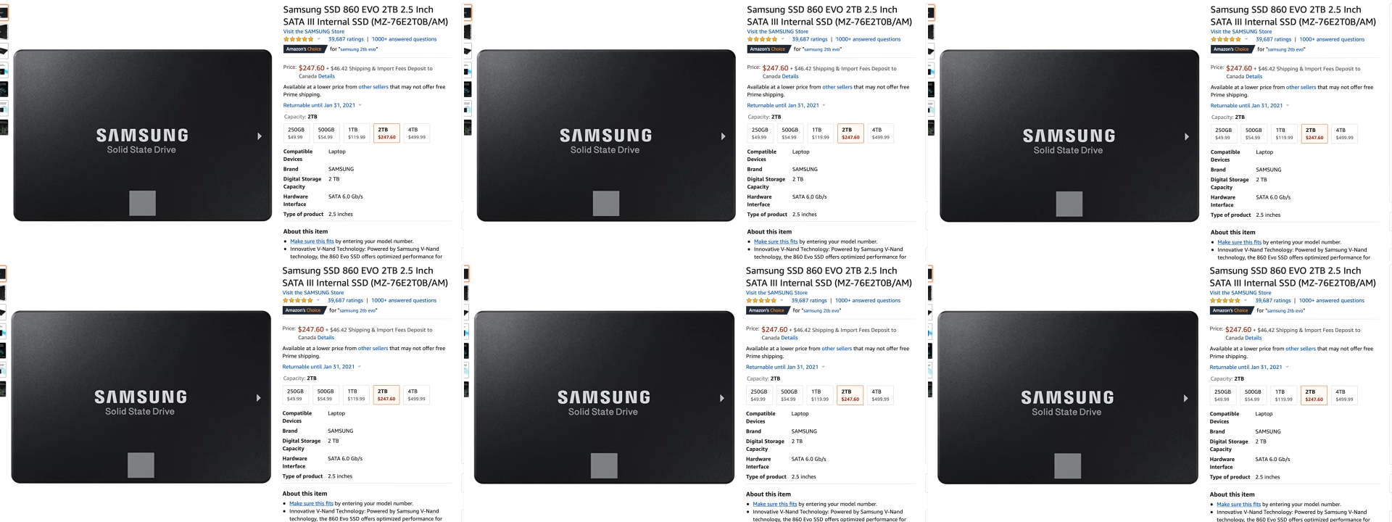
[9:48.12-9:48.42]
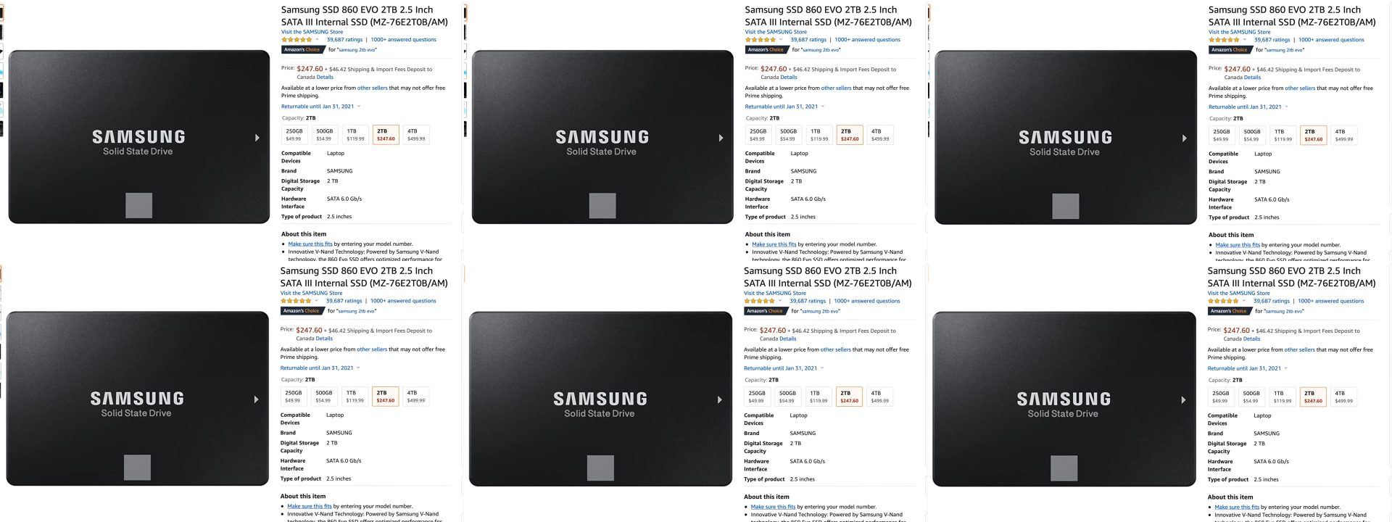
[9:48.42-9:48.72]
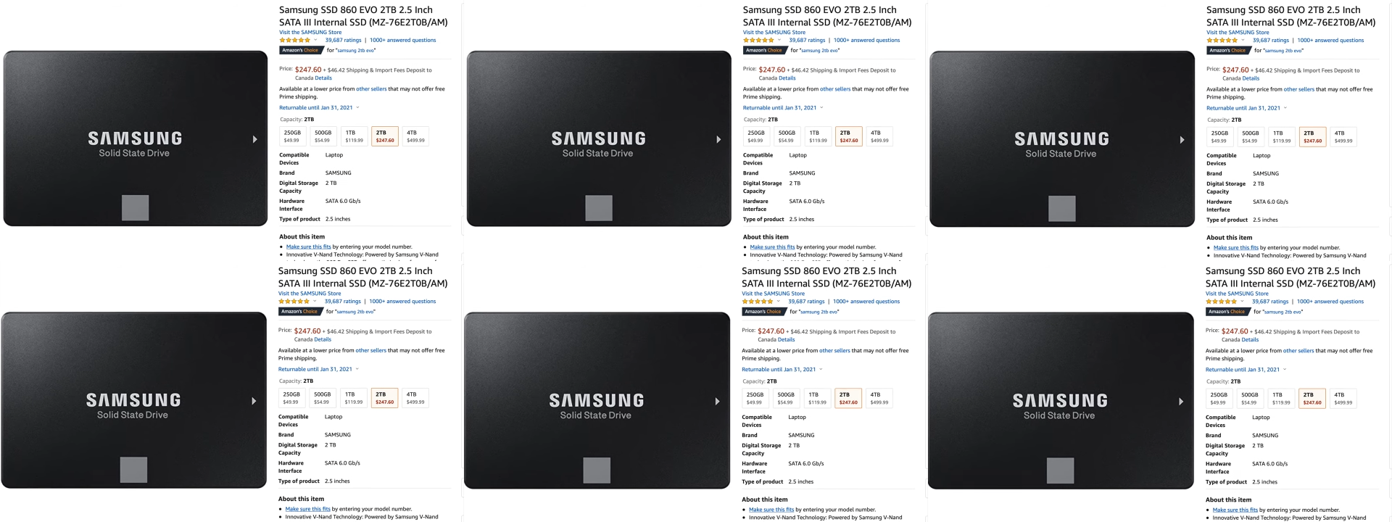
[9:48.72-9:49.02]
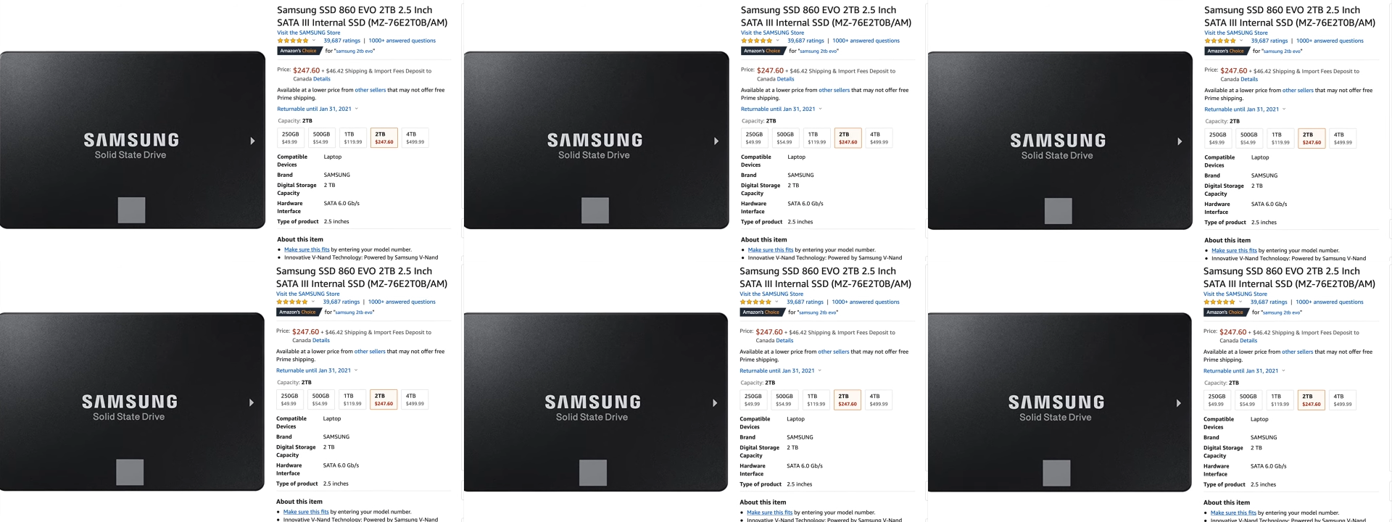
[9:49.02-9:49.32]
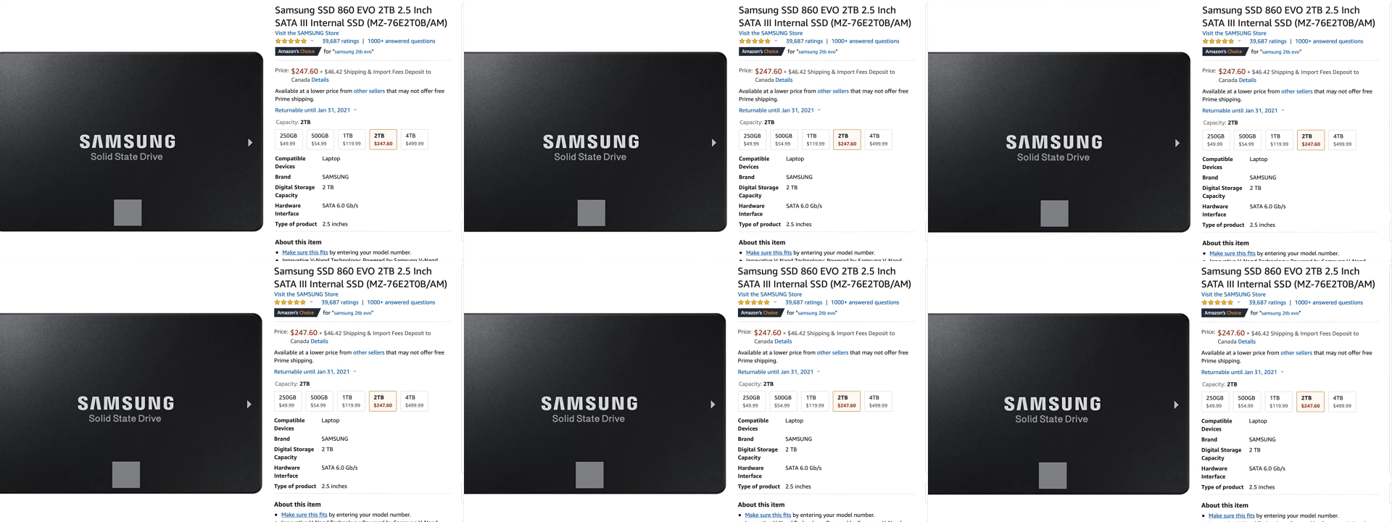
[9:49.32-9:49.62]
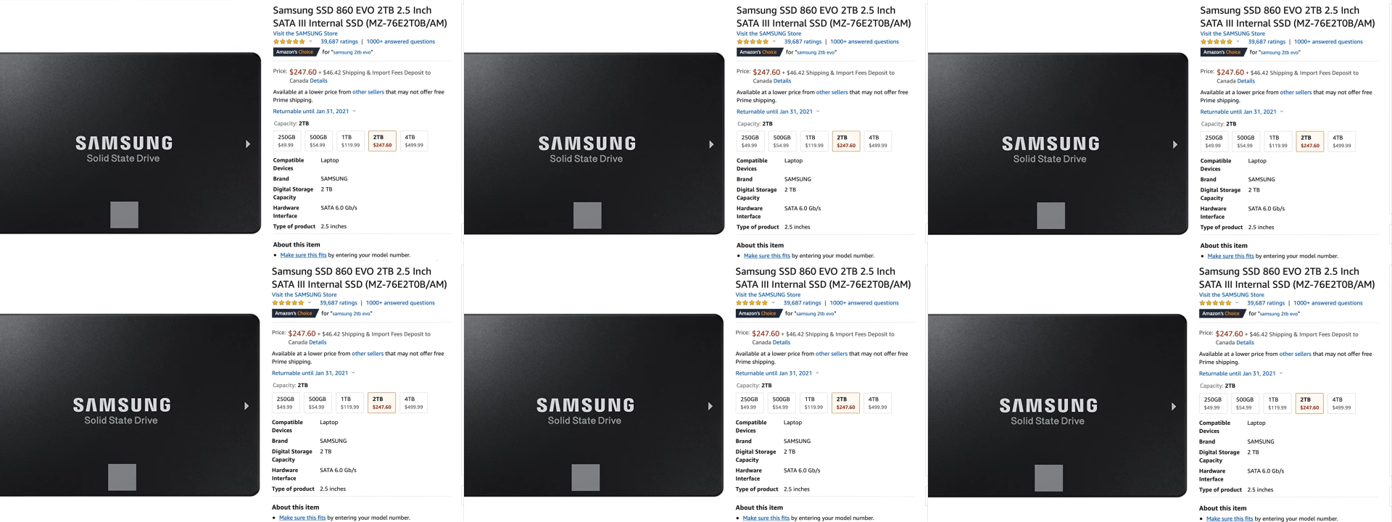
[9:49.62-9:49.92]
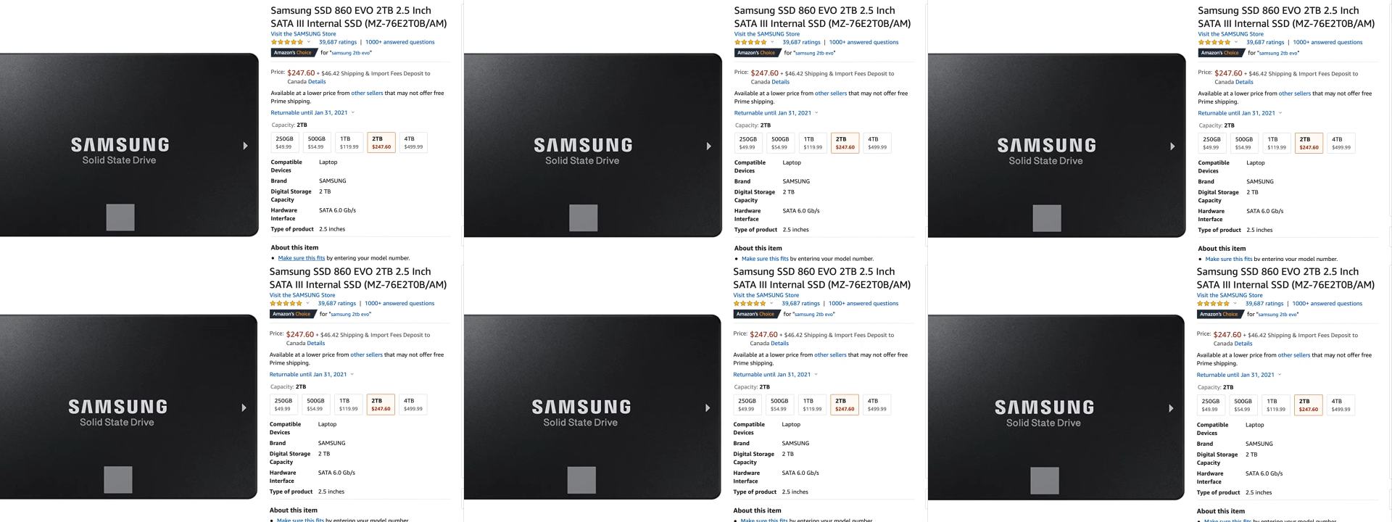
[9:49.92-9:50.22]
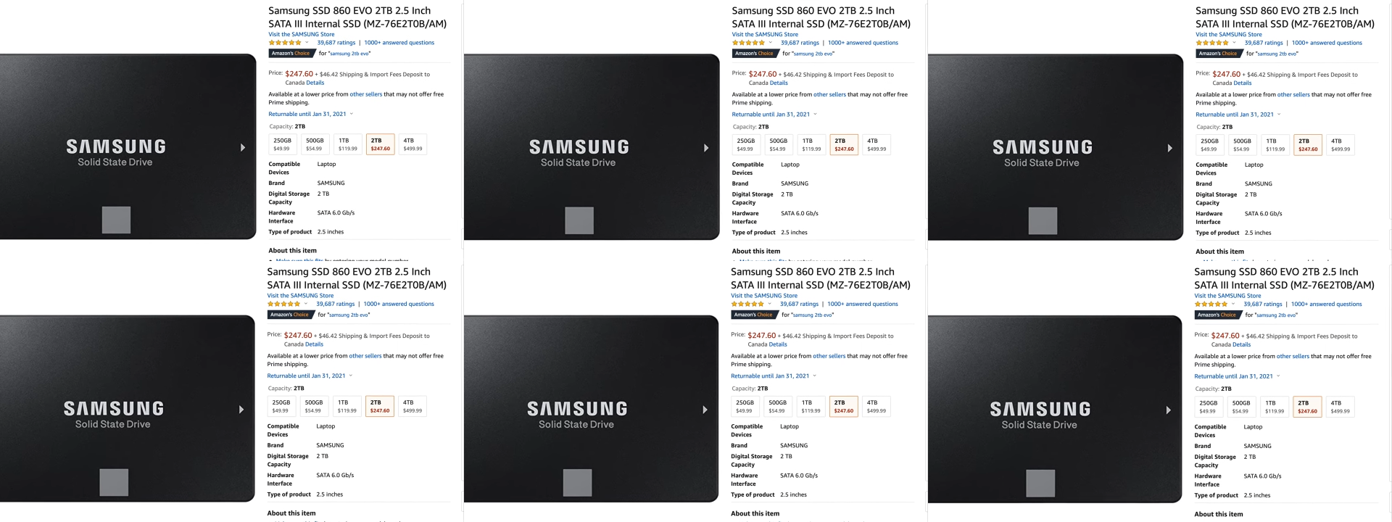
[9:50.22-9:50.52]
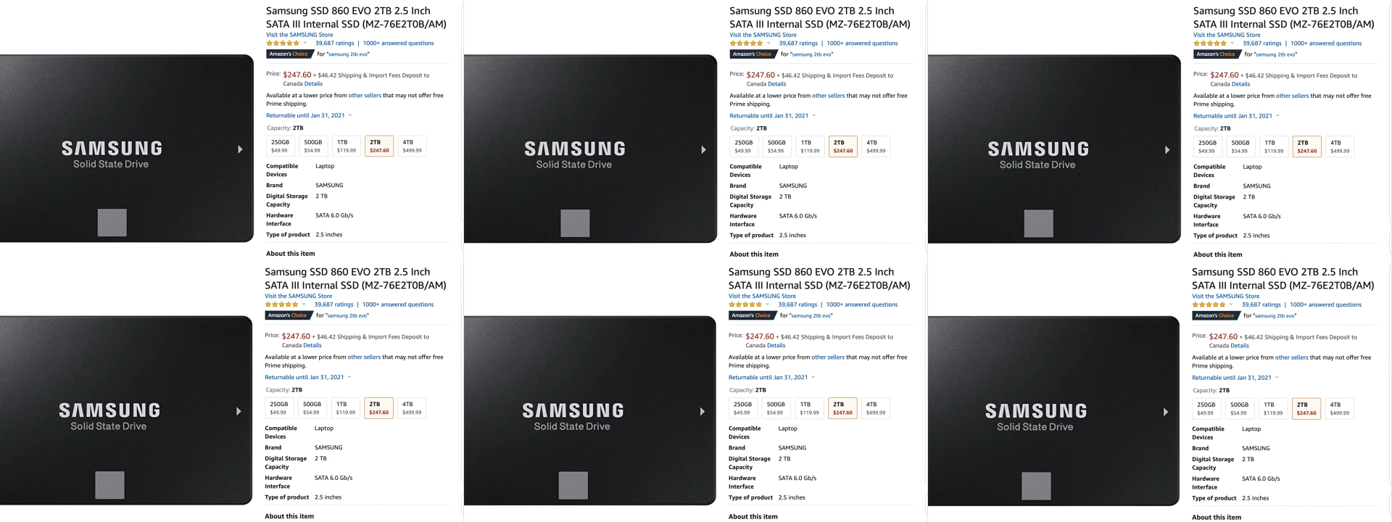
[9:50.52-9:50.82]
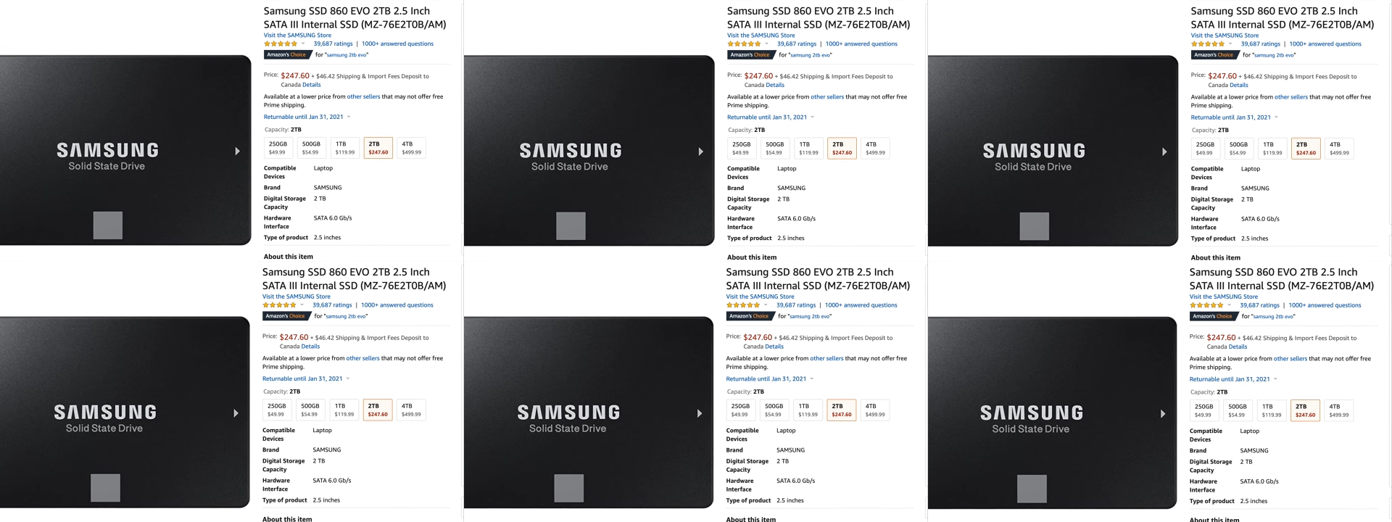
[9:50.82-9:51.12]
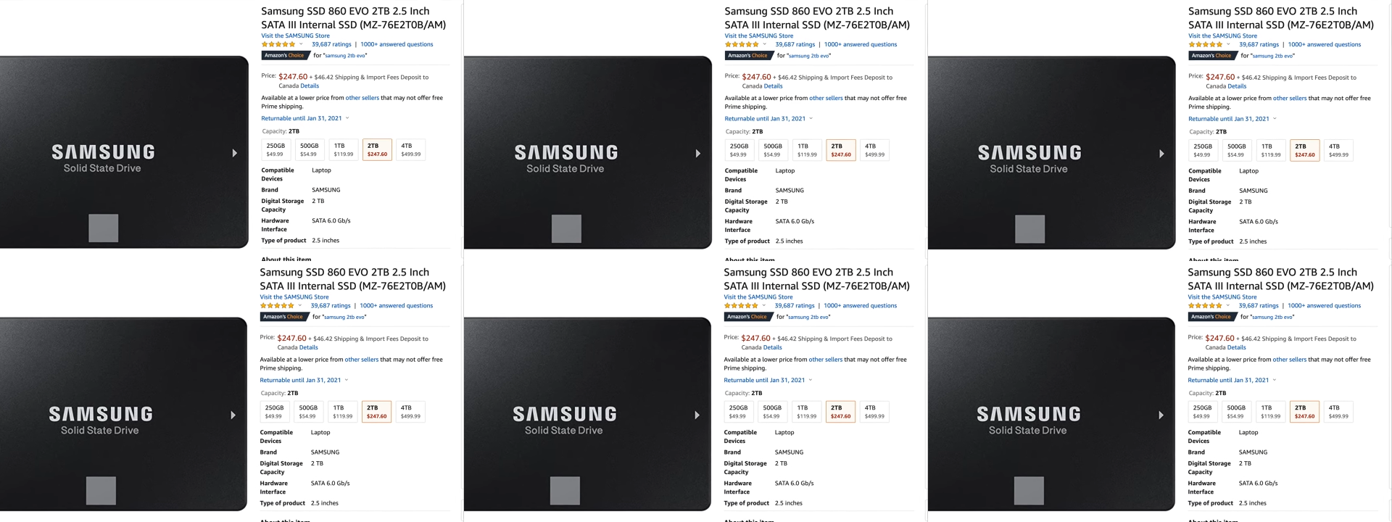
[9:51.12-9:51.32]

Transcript: No face is visible, so there are no lips to read.